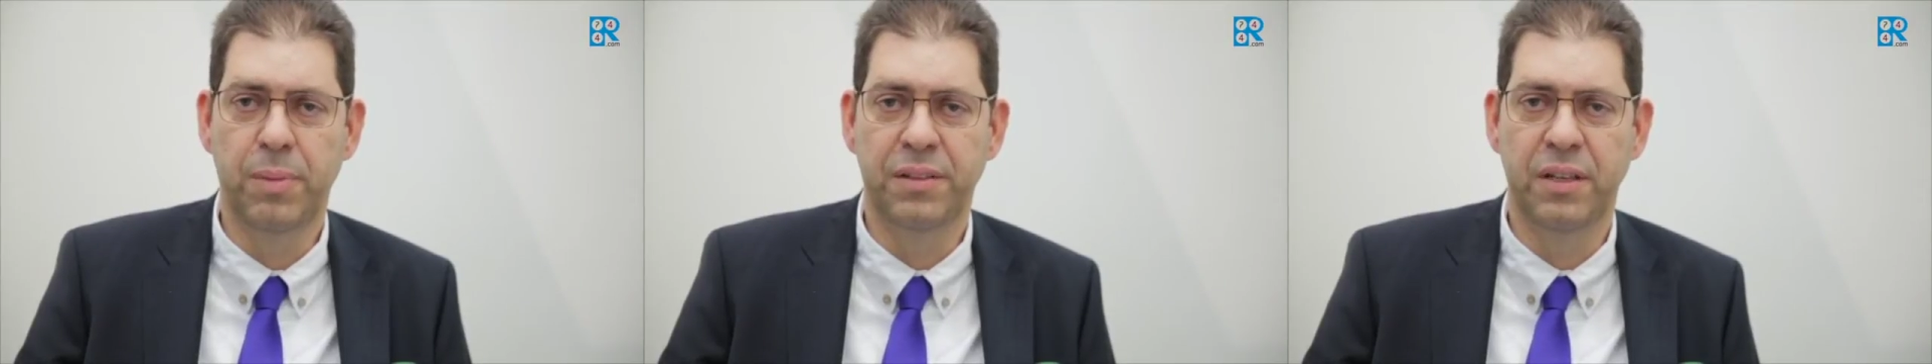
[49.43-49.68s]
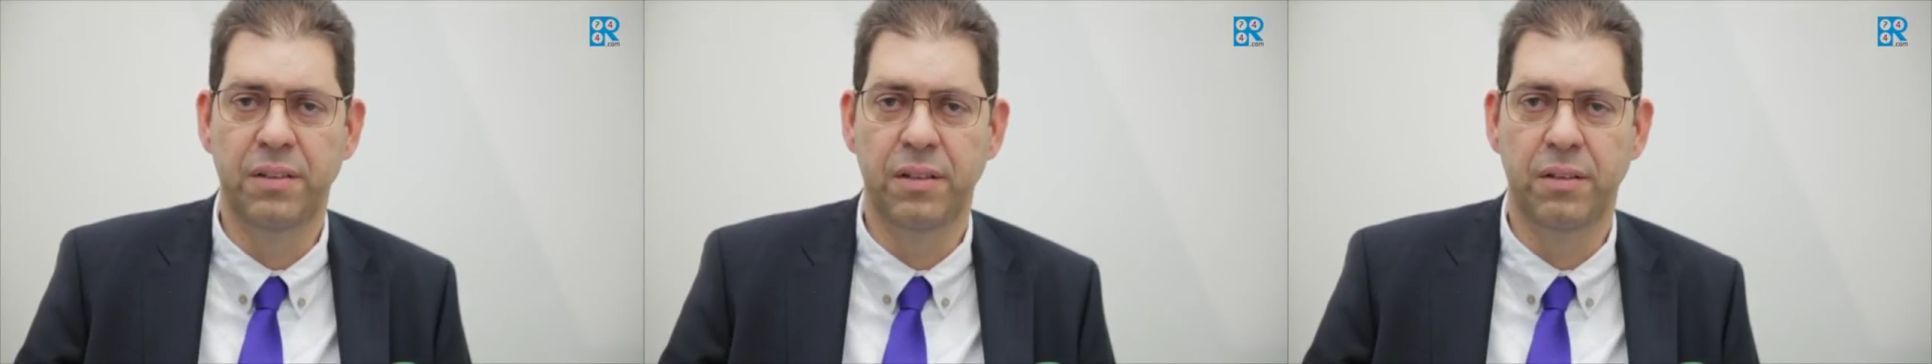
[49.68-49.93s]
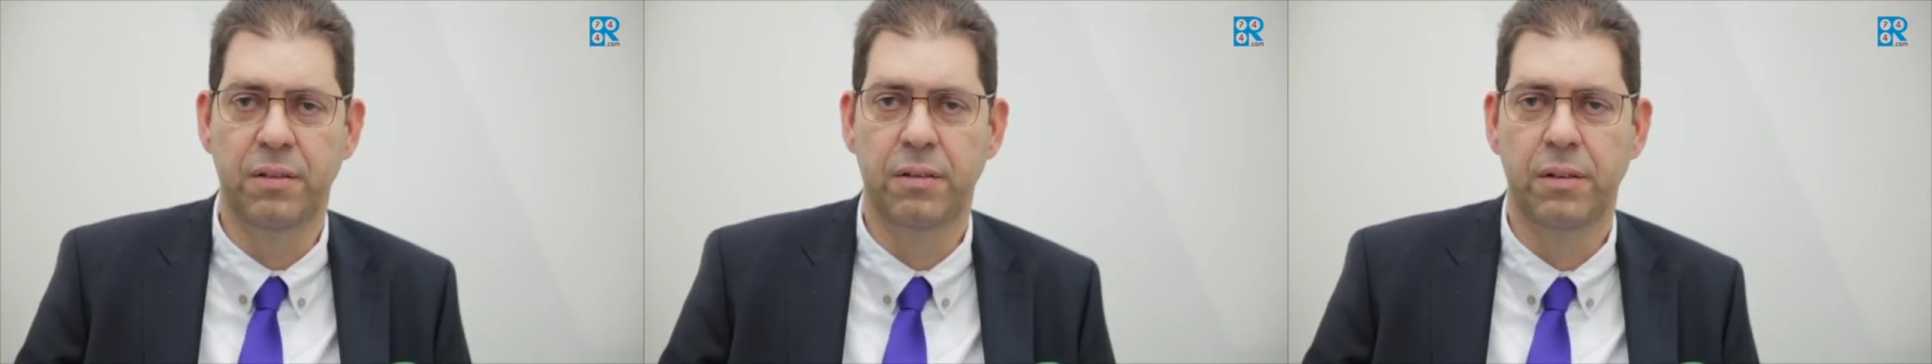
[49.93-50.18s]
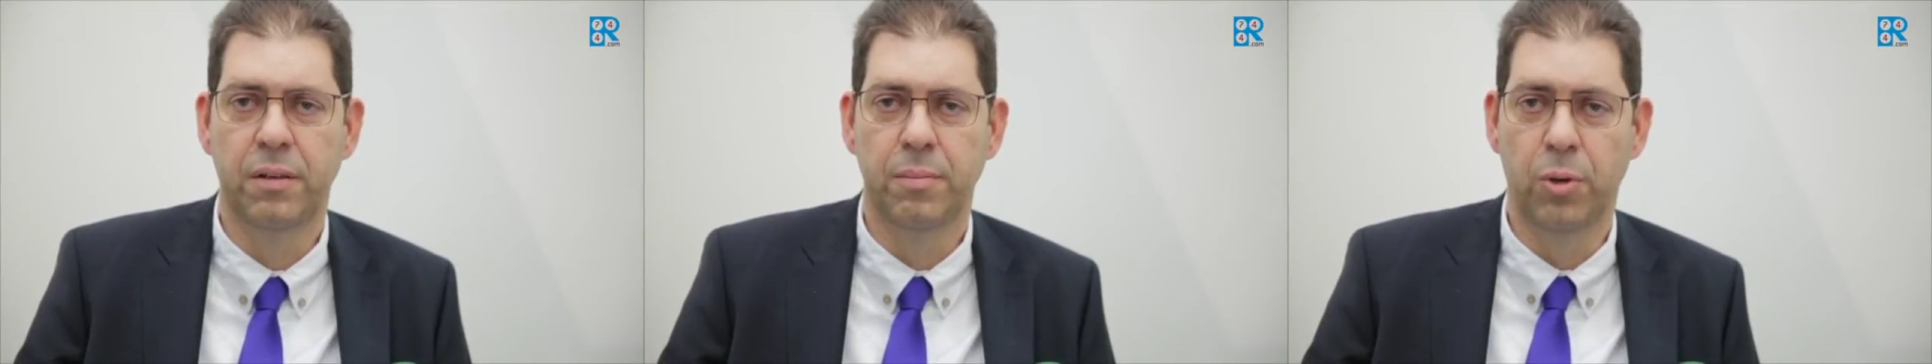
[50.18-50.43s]
patented
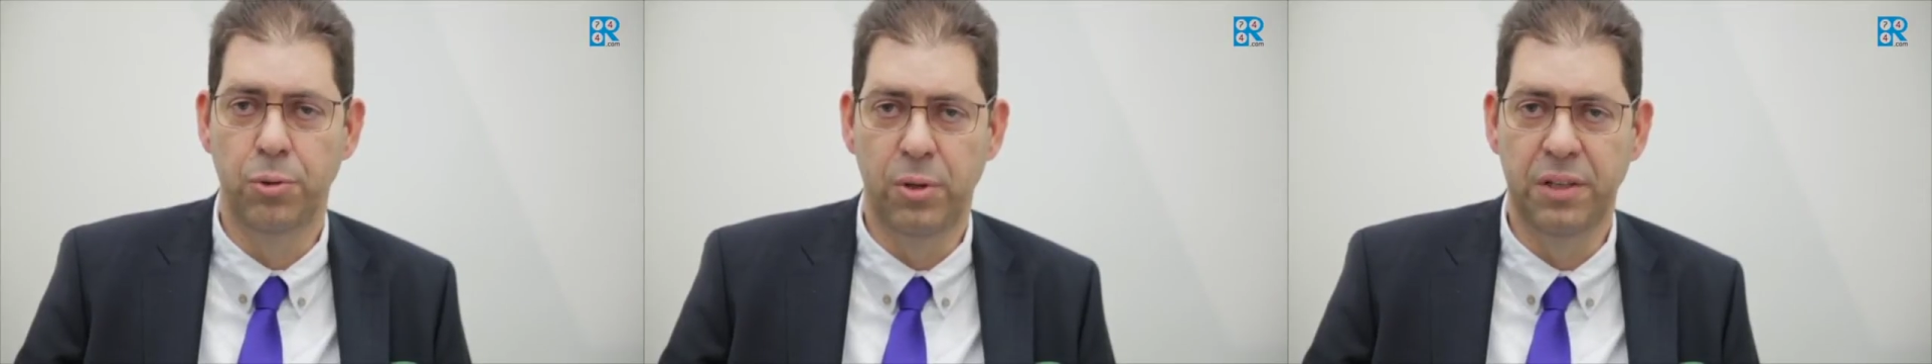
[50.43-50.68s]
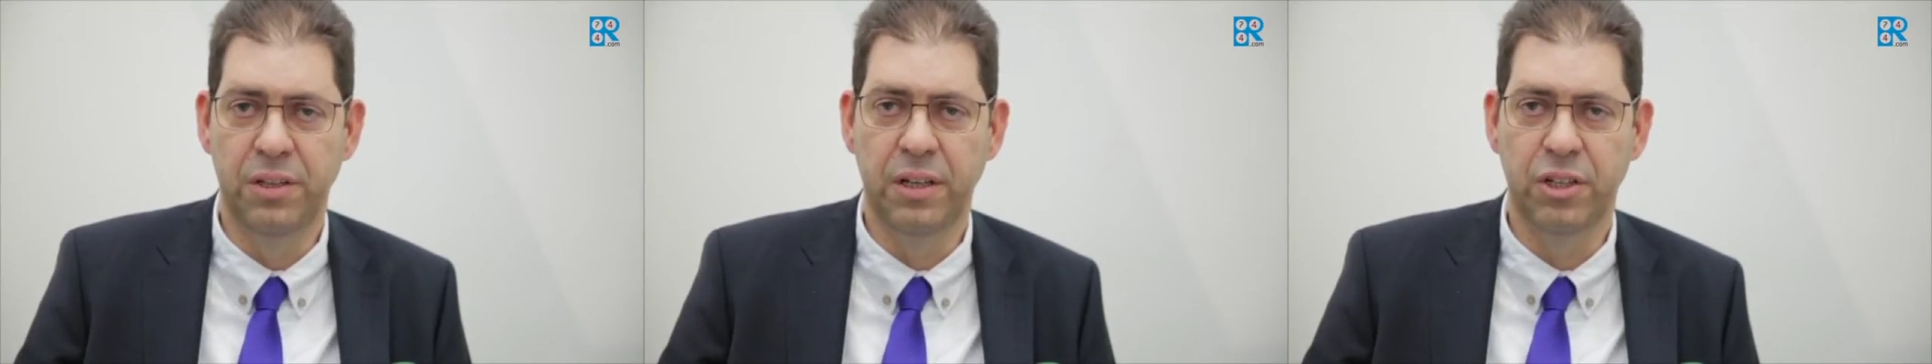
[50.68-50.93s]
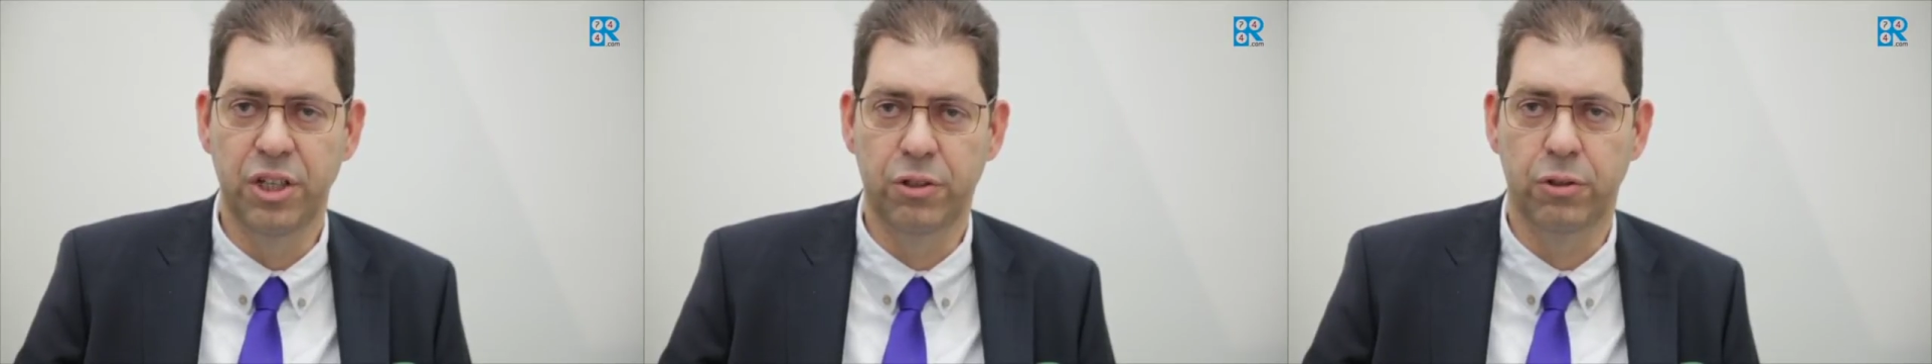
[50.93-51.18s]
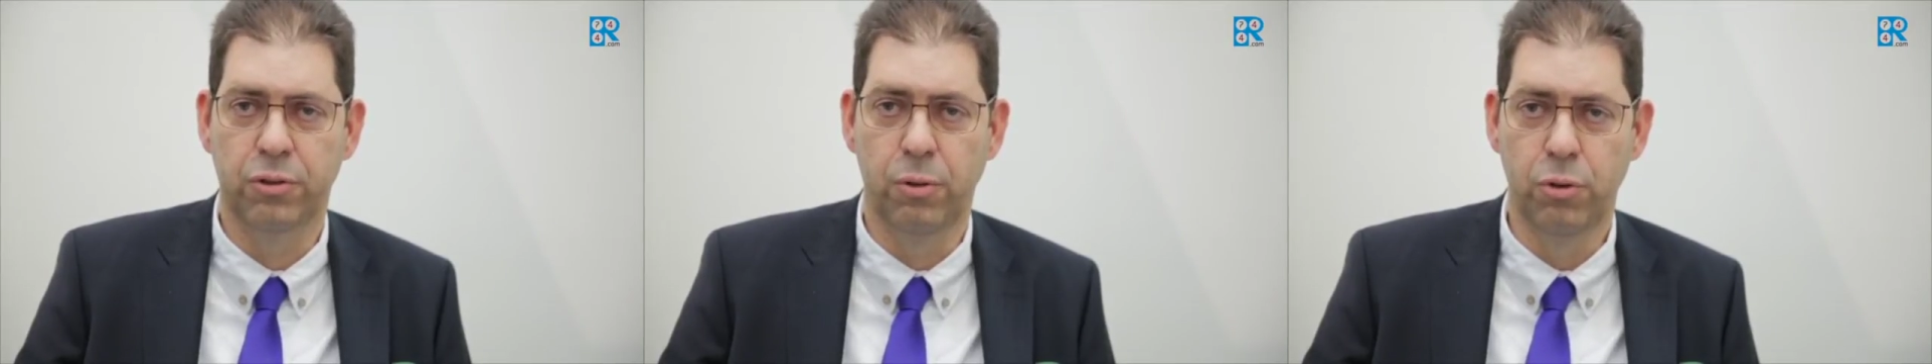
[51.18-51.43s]
modulating
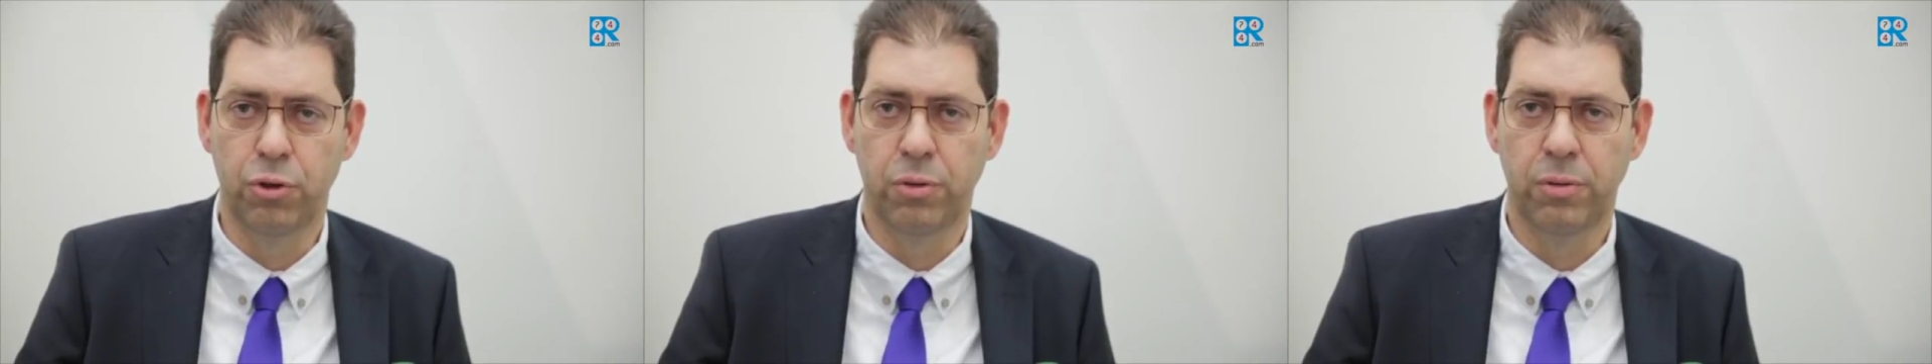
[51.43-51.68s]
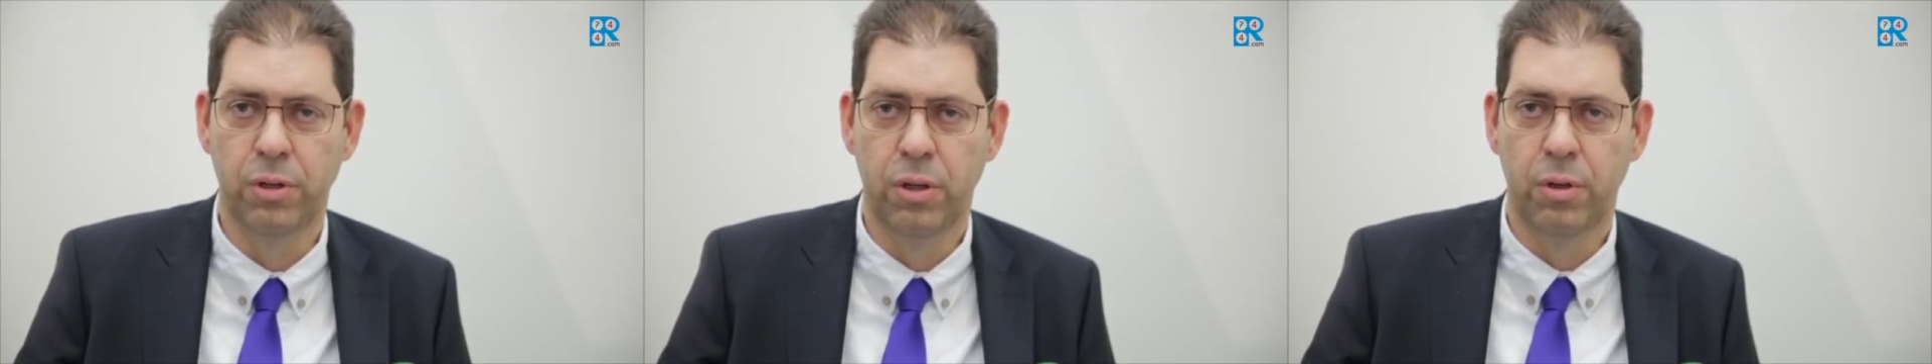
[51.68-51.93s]
ejector solution,